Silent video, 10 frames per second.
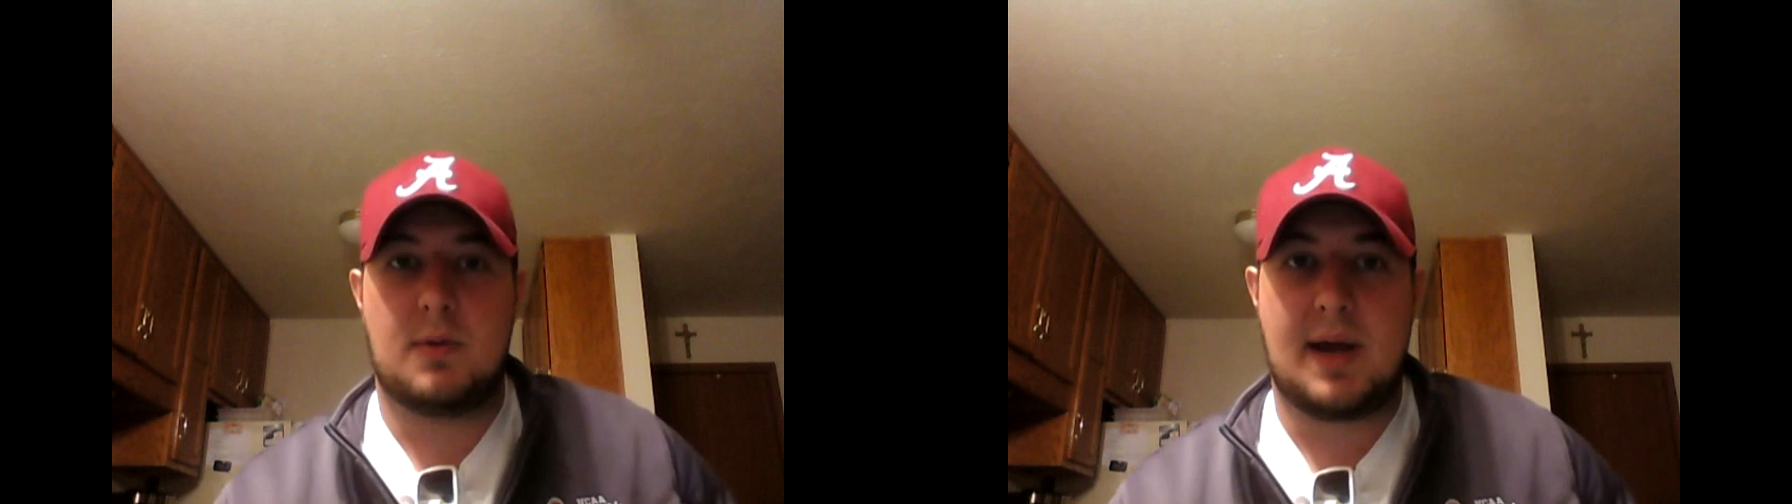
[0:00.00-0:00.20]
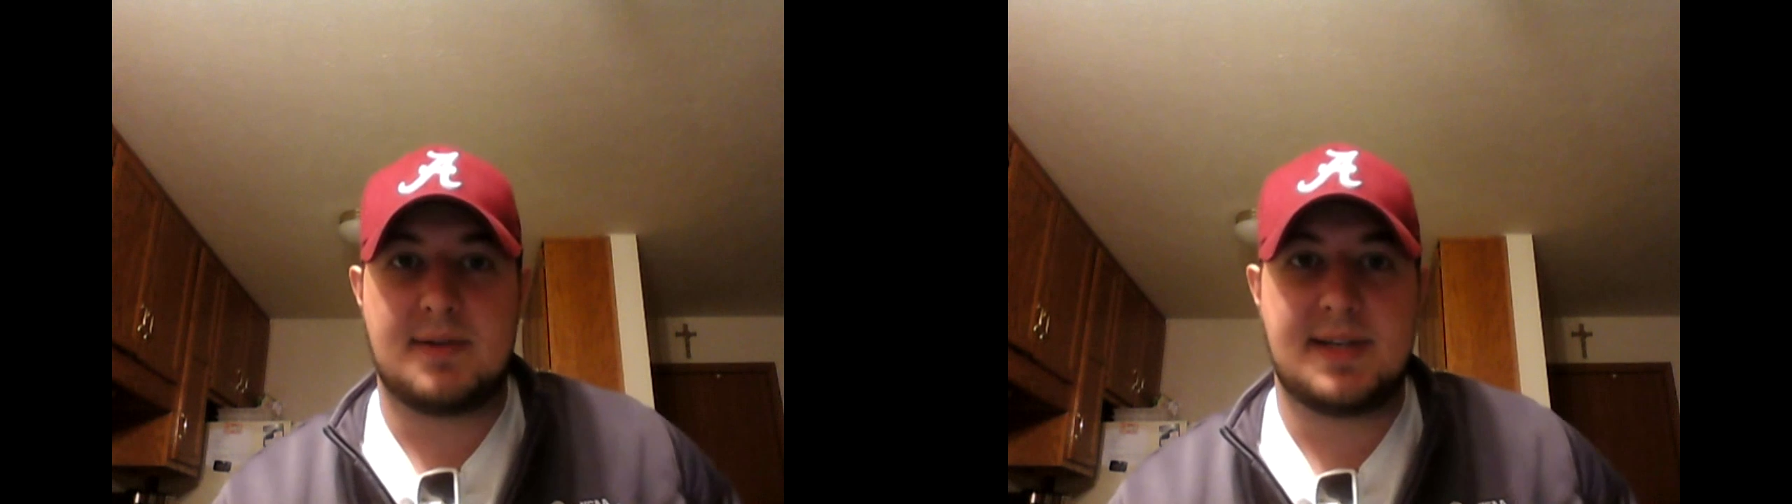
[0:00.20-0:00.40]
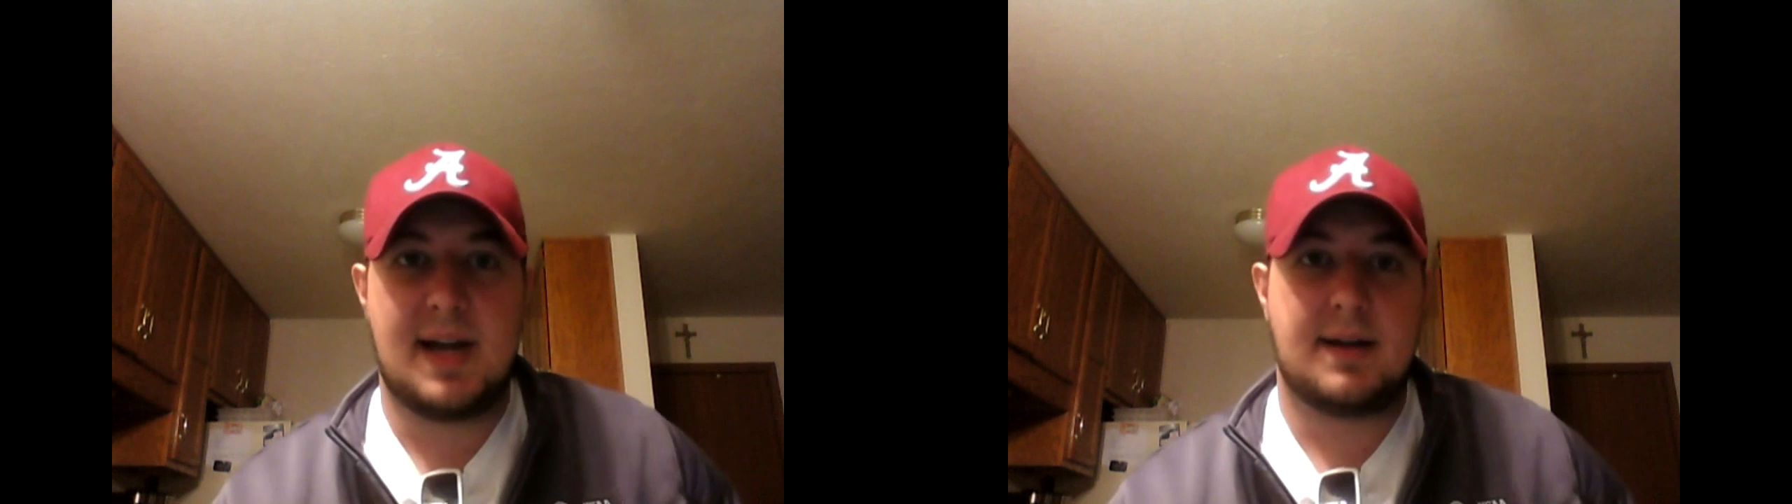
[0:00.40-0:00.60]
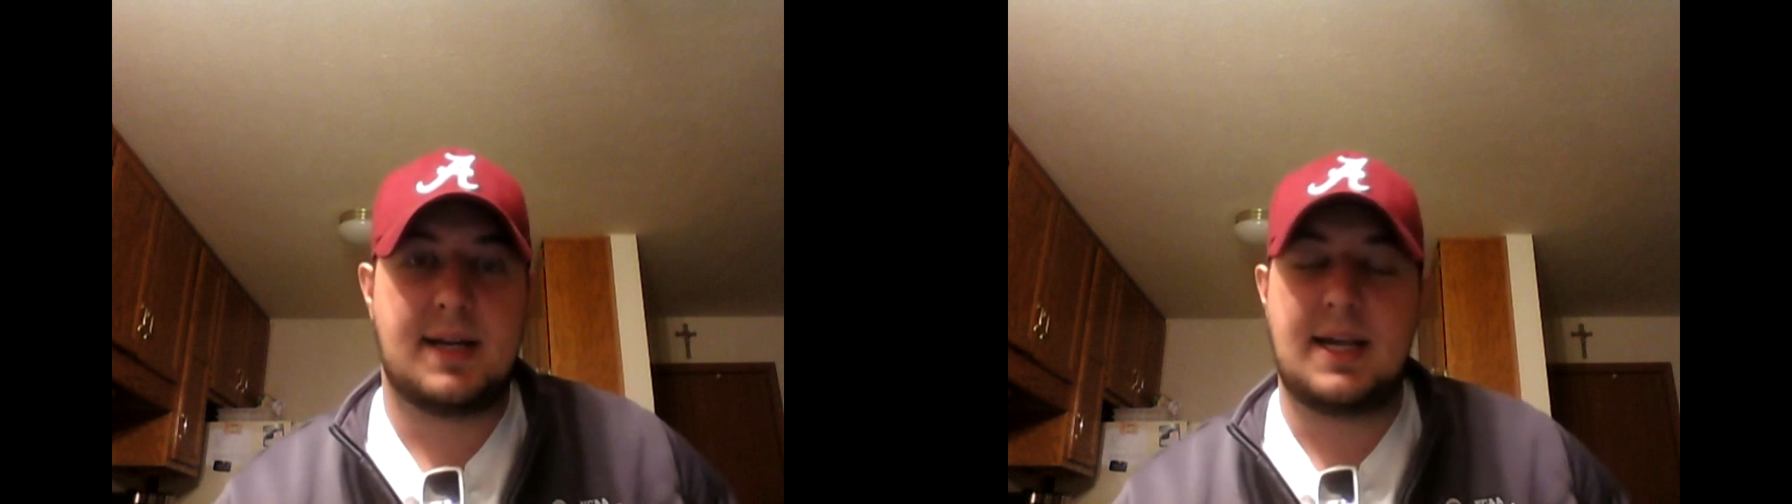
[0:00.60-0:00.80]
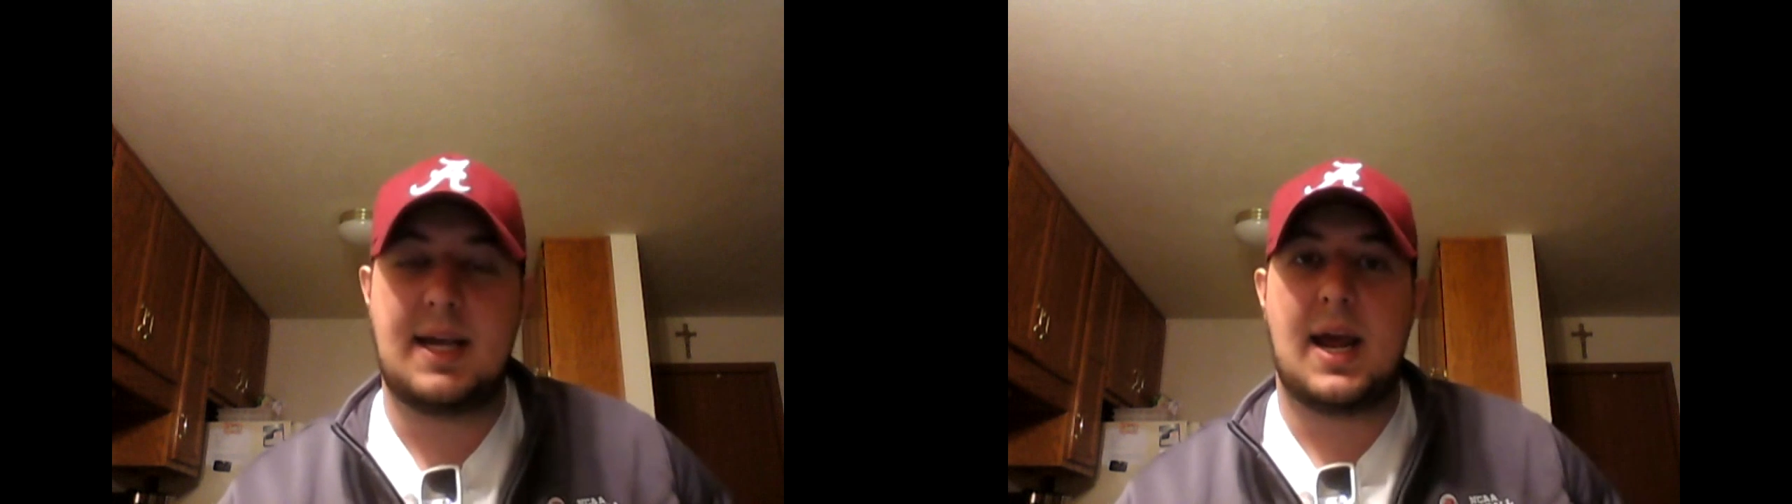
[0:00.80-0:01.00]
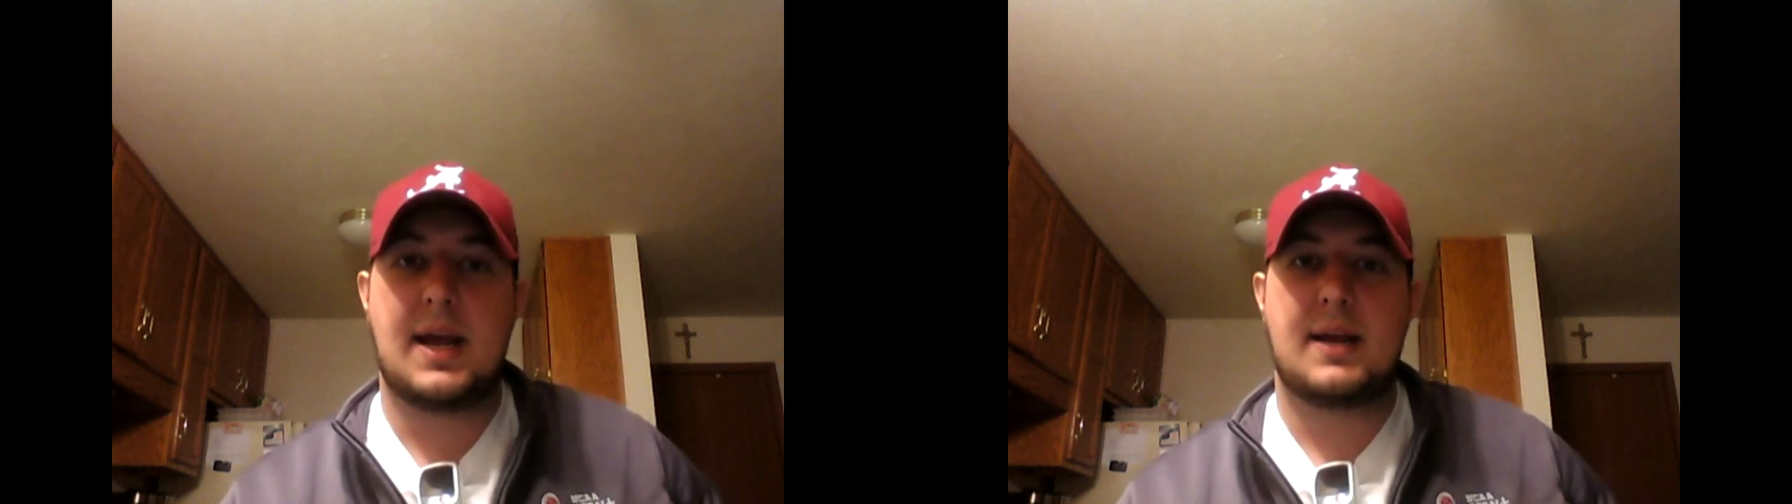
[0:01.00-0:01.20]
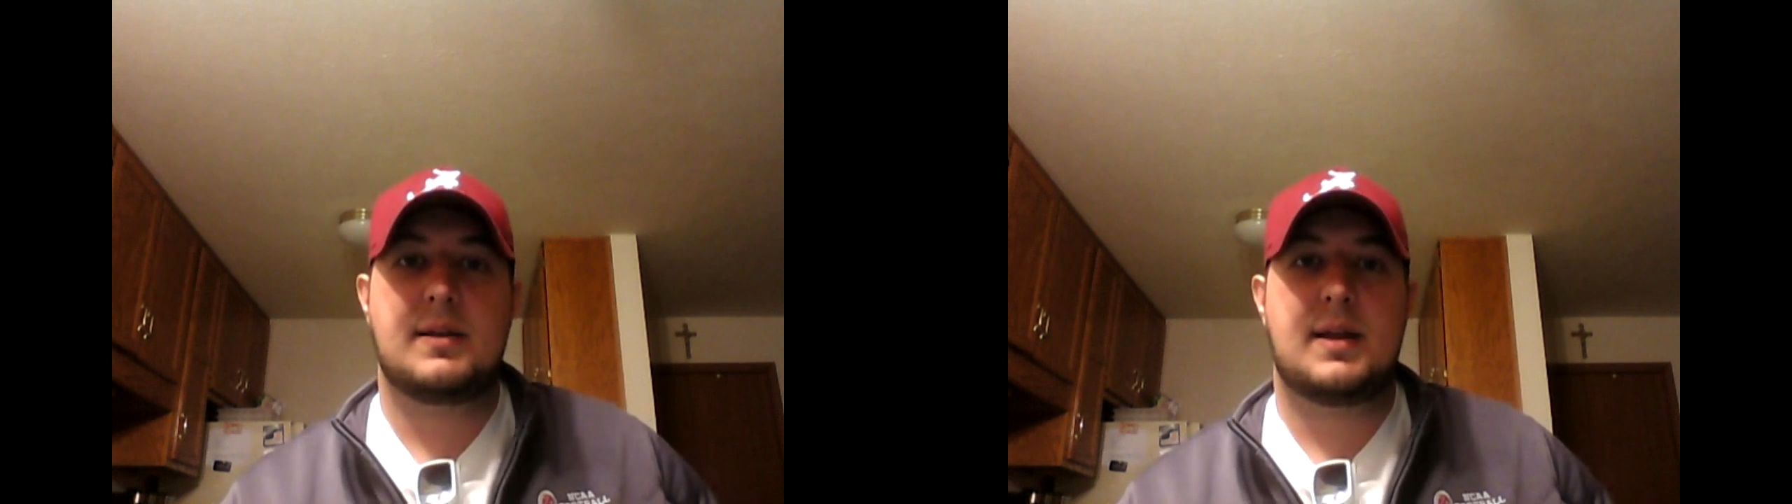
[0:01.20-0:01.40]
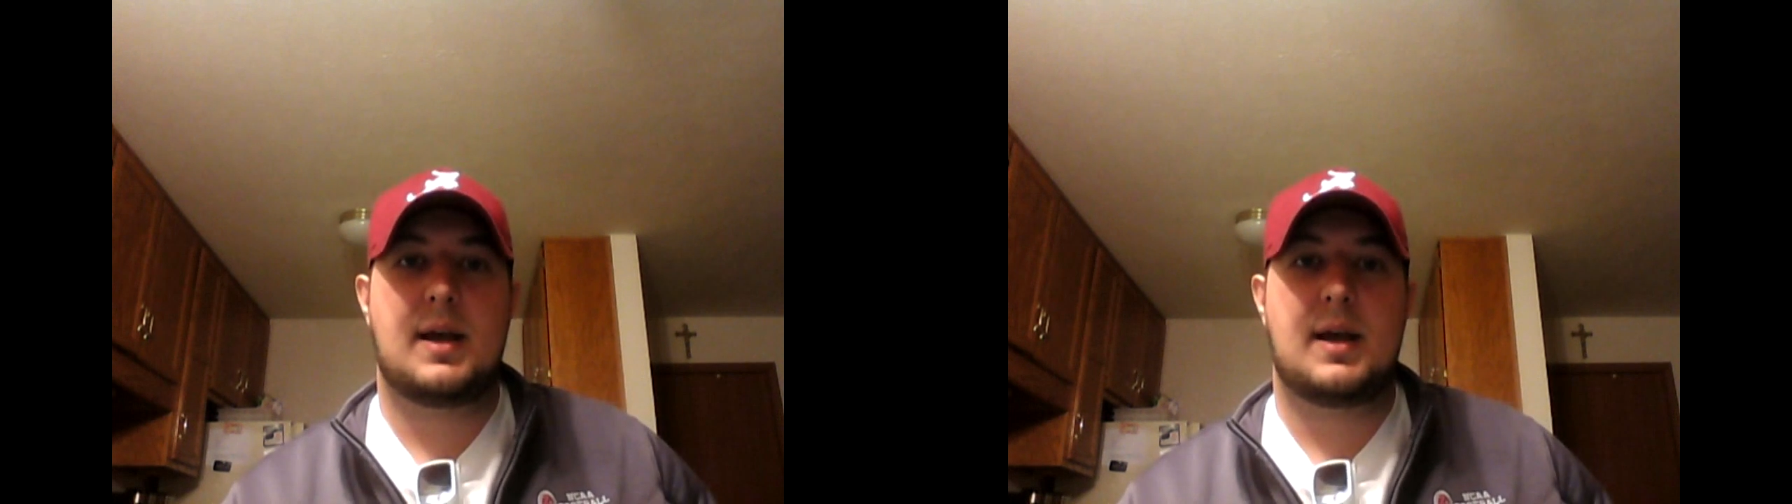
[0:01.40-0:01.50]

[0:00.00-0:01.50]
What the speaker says: when I was down at EA.